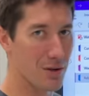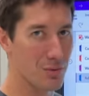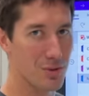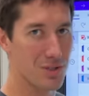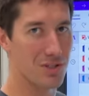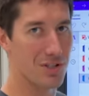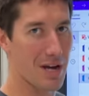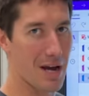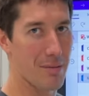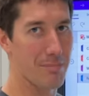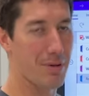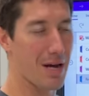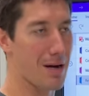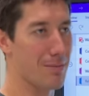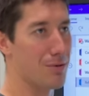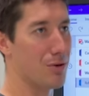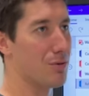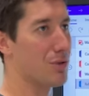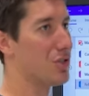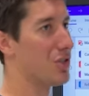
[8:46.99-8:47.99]
with
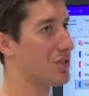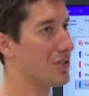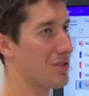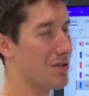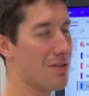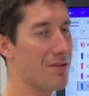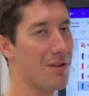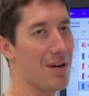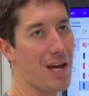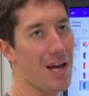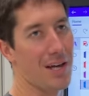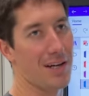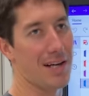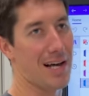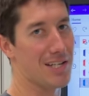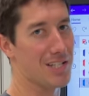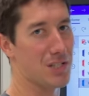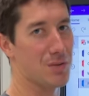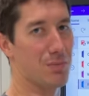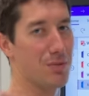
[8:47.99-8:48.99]
sandpaper, which isn't a thing. It
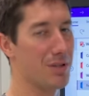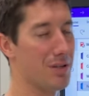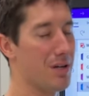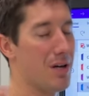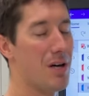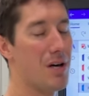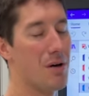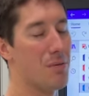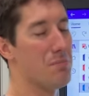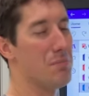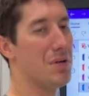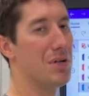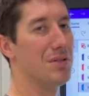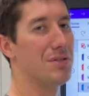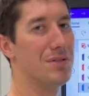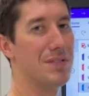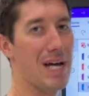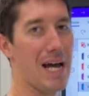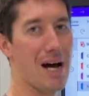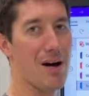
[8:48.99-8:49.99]
has to be
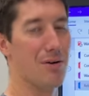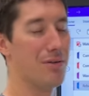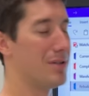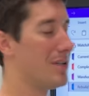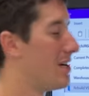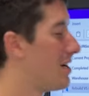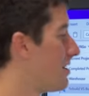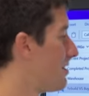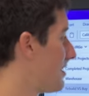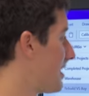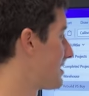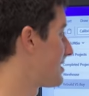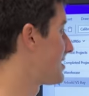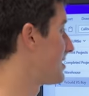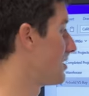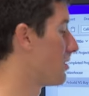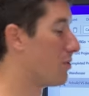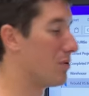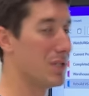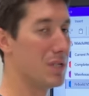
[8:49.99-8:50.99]
milled down. That's
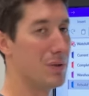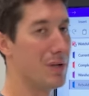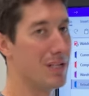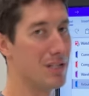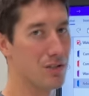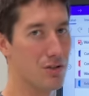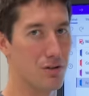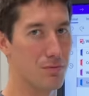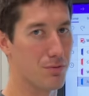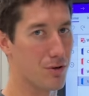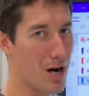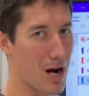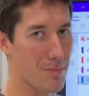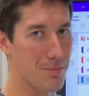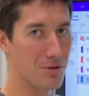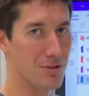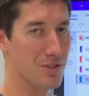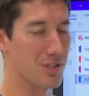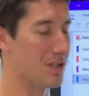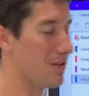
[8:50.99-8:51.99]
the only way to do it
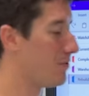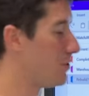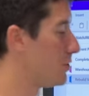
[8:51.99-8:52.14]
properly if